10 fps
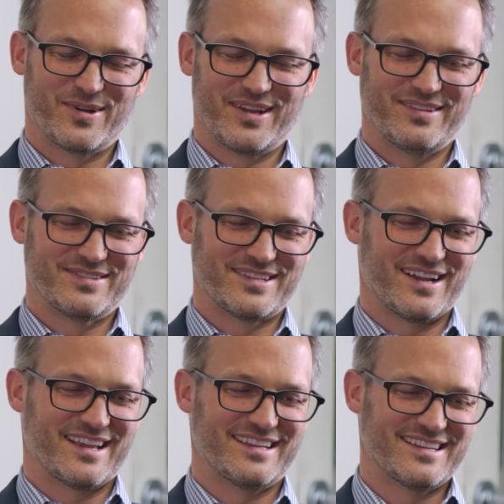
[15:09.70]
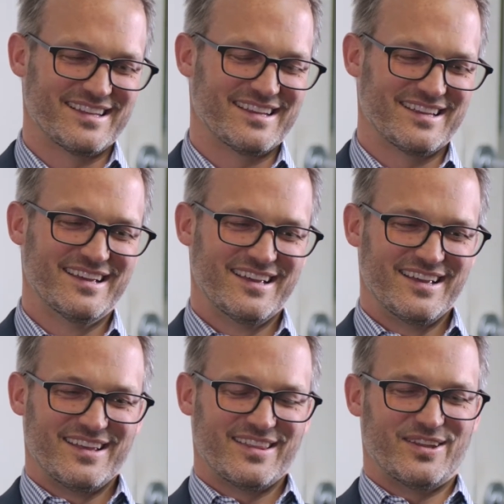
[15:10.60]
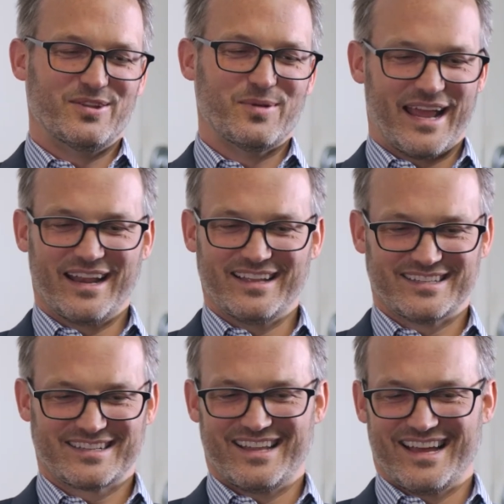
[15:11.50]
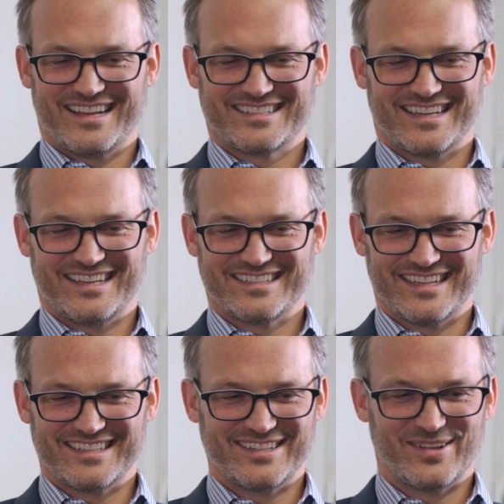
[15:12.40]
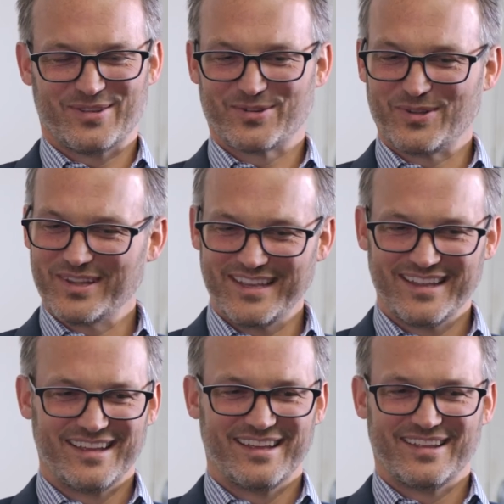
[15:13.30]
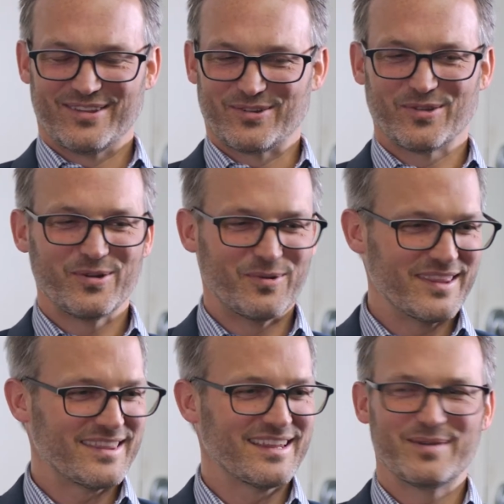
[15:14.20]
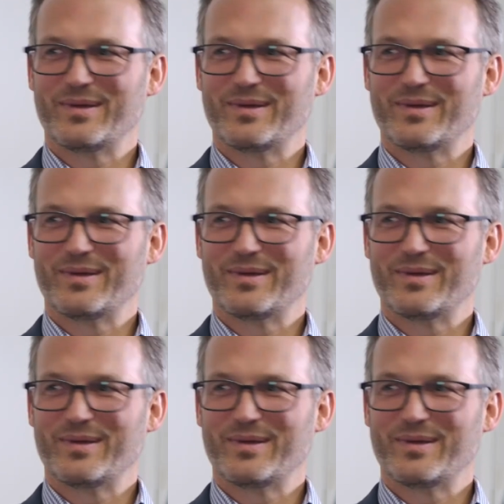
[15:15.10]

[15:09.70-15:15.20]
where he was talking to the new analyst class, and he says, there's only one thing that